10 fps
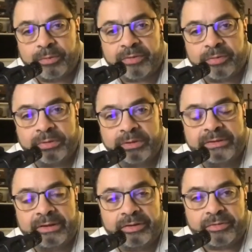West will
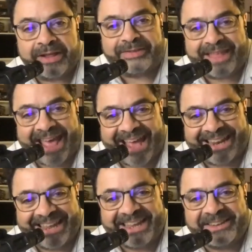address that,
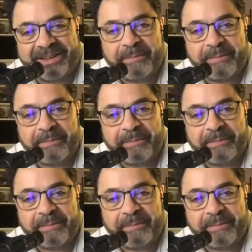and